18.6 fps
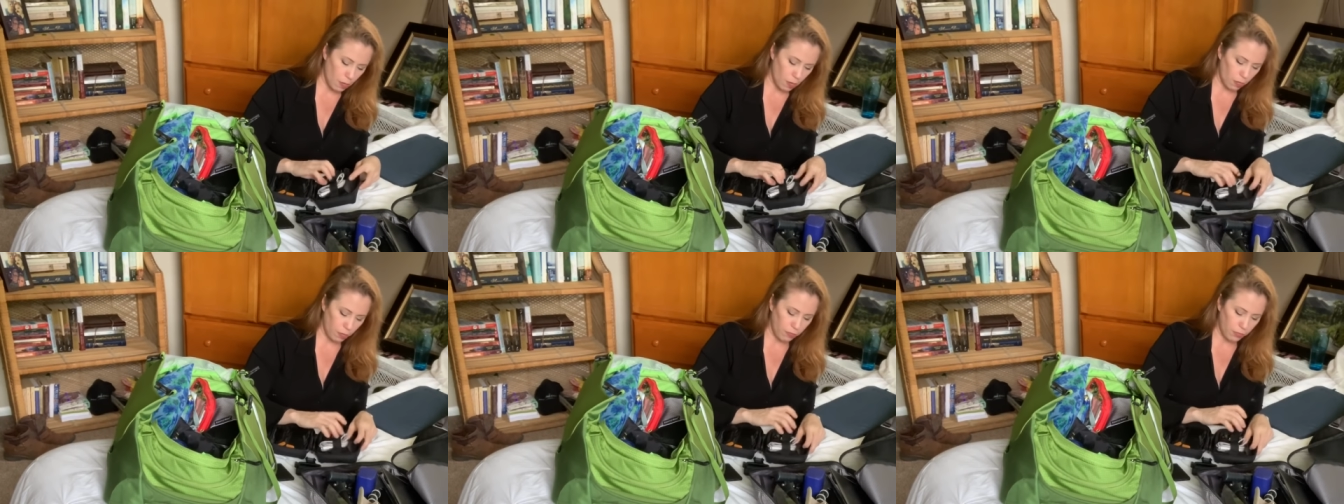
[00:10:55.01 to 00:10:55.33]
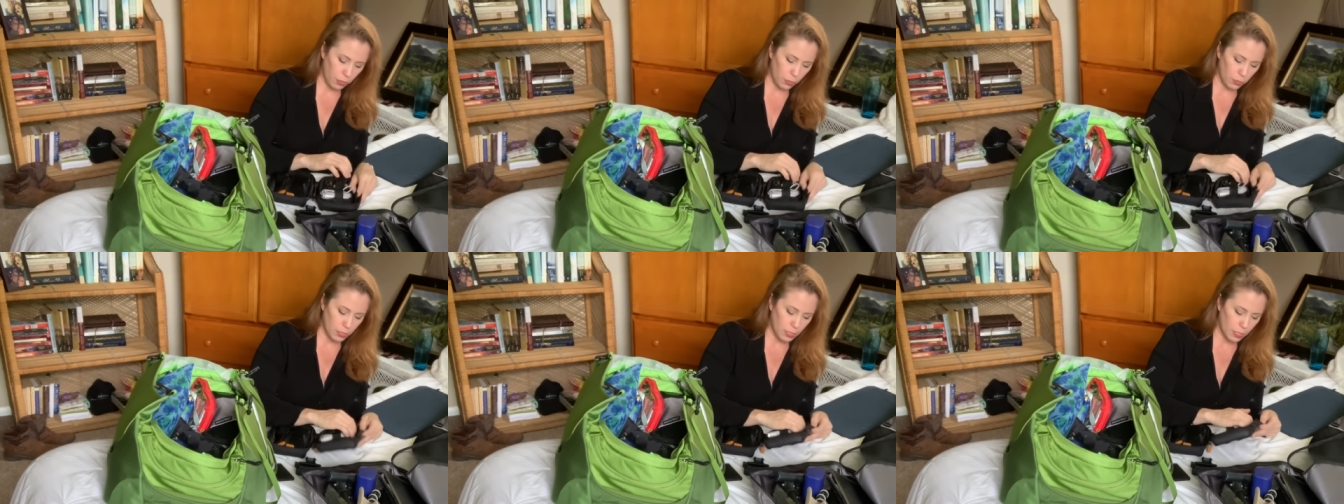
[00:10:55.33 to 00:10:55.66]
all
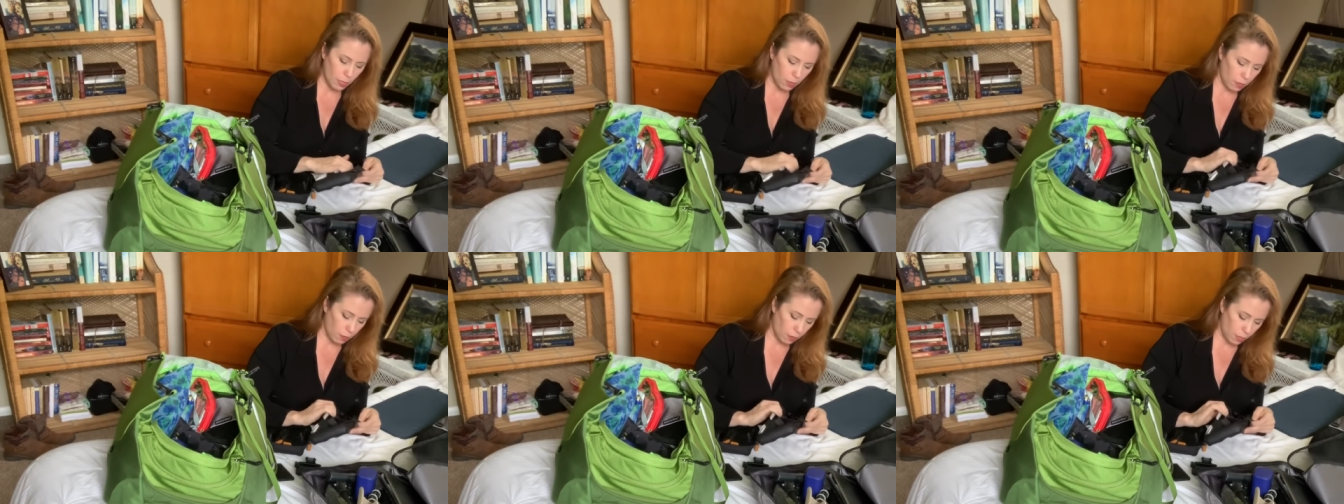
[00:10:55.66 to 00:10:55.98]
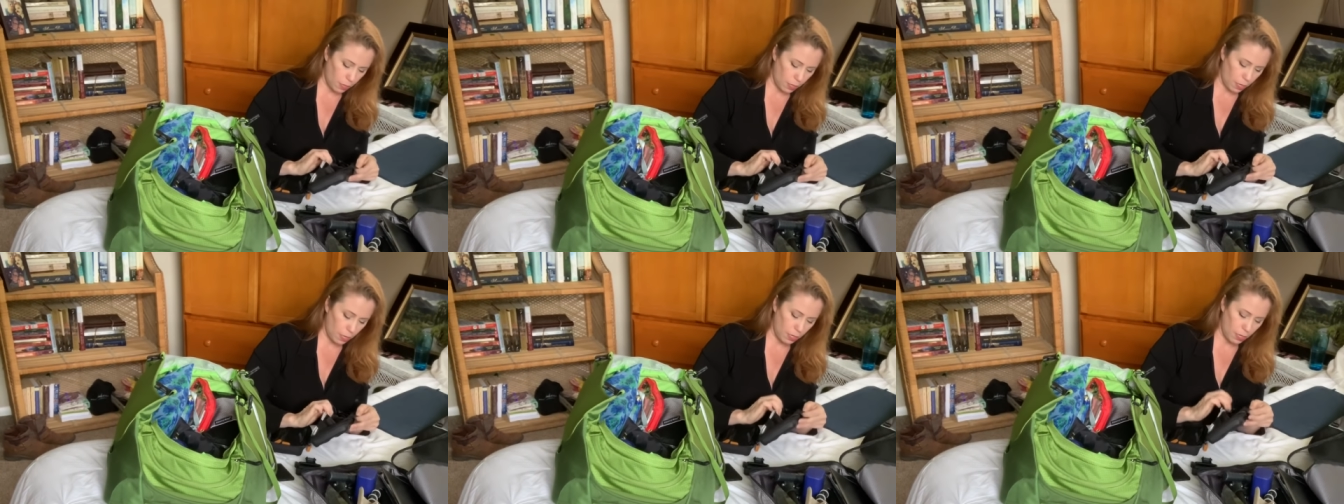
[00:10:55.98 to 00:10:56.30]
of those are
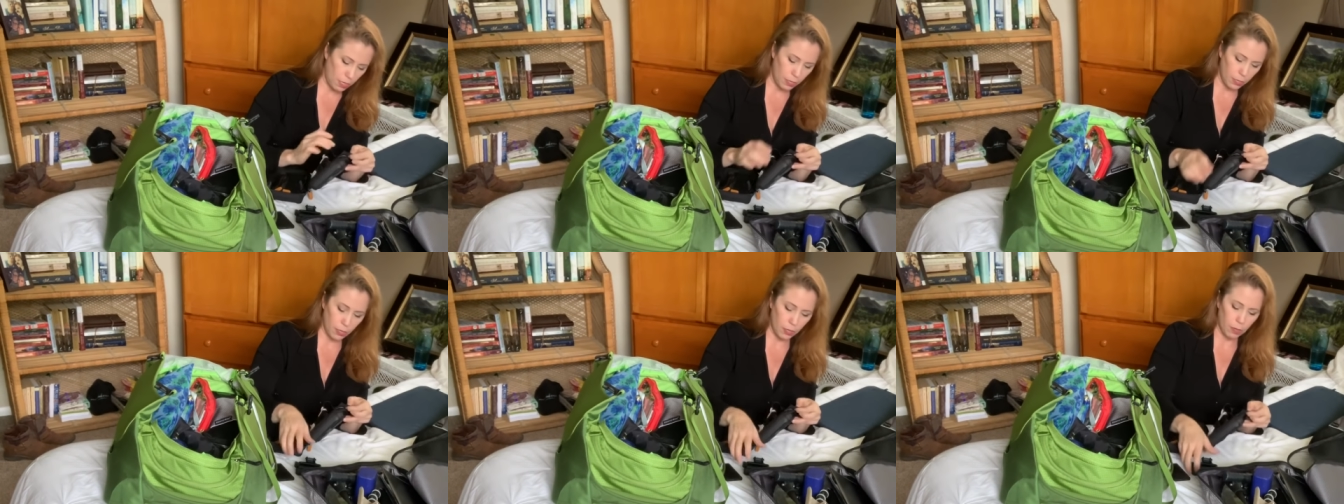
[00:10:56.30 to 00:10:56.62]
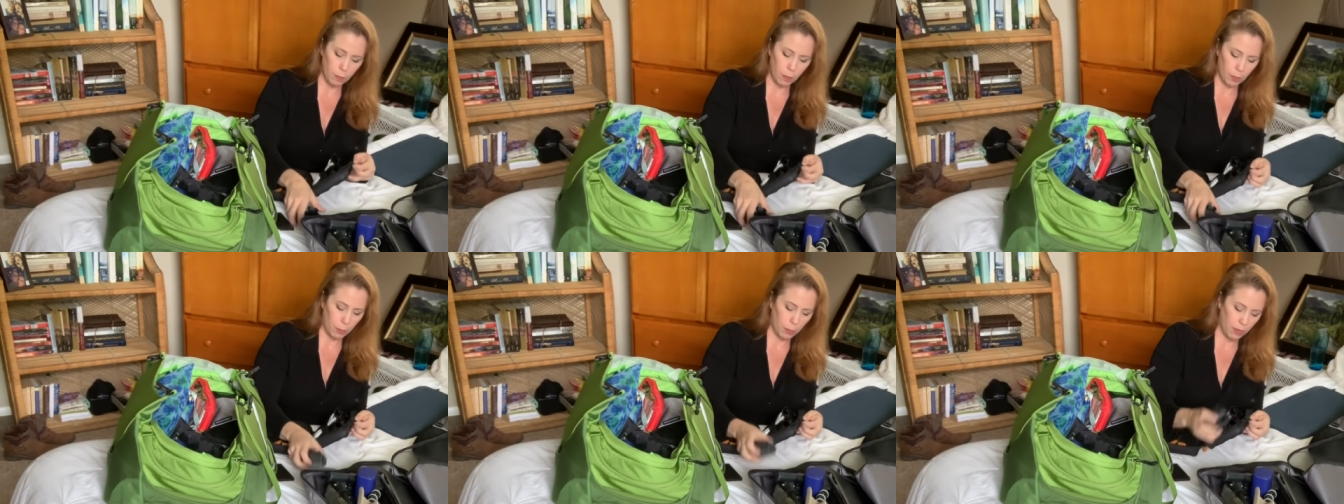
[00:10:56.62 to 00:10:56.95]
in here.
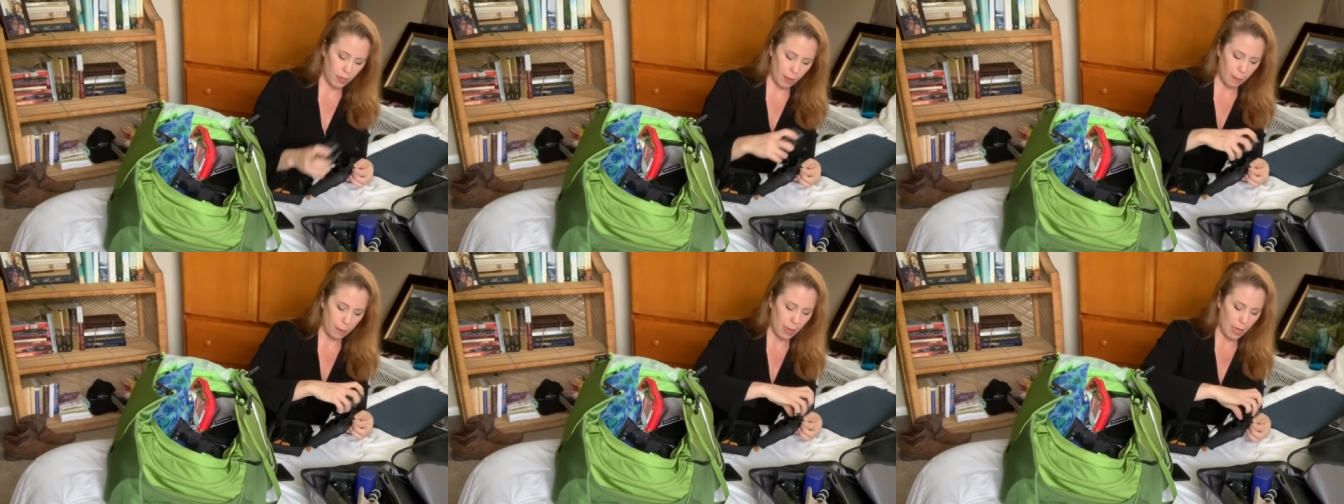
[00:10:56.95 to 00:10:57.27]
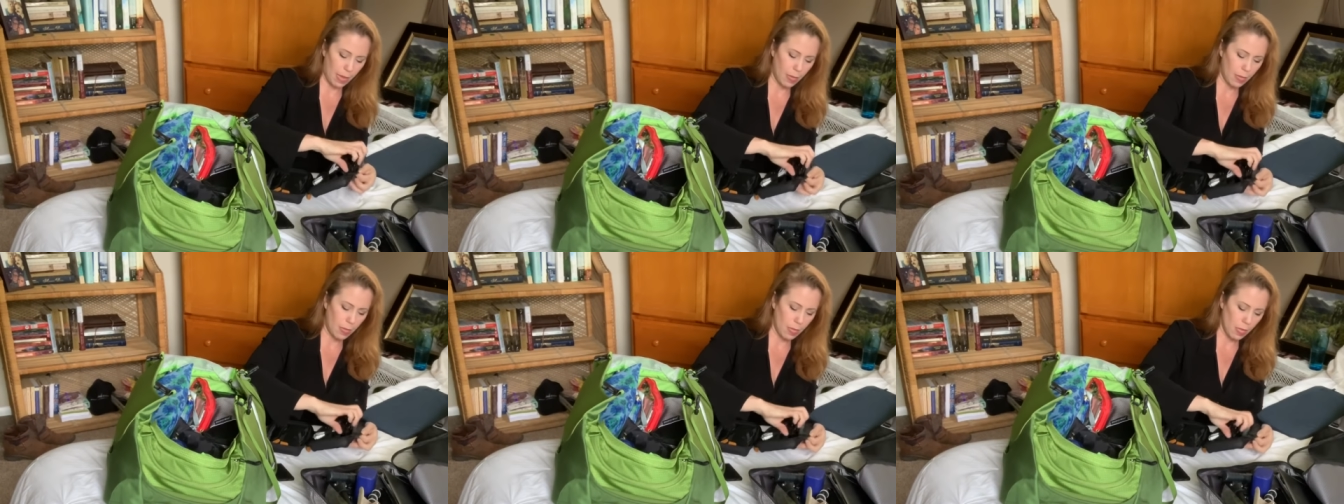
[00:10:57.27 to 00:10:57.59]
I'm gonna put that
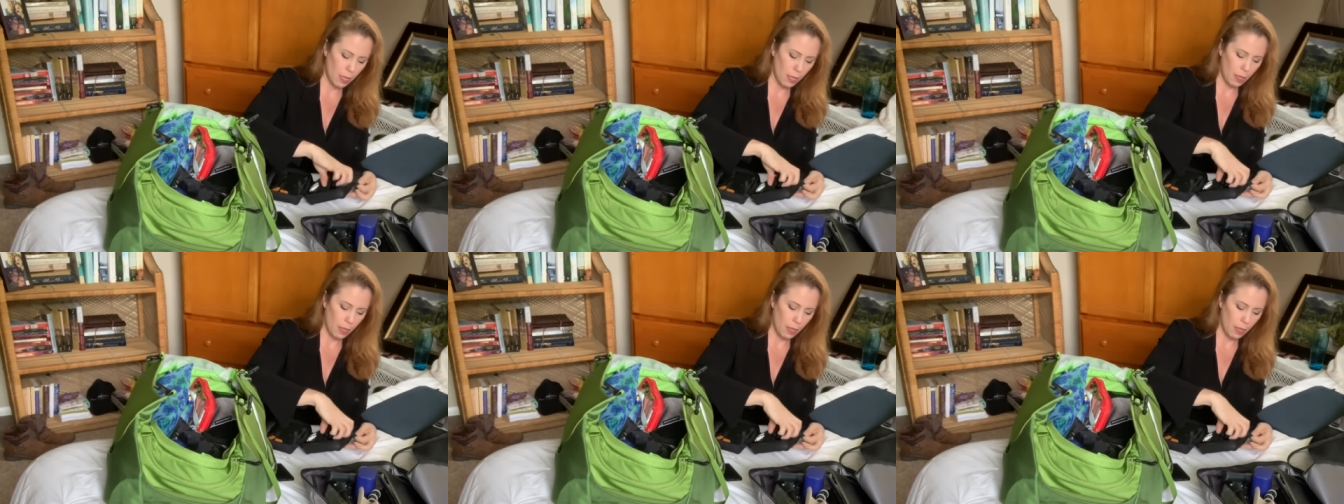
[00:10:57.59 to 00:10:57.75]
back.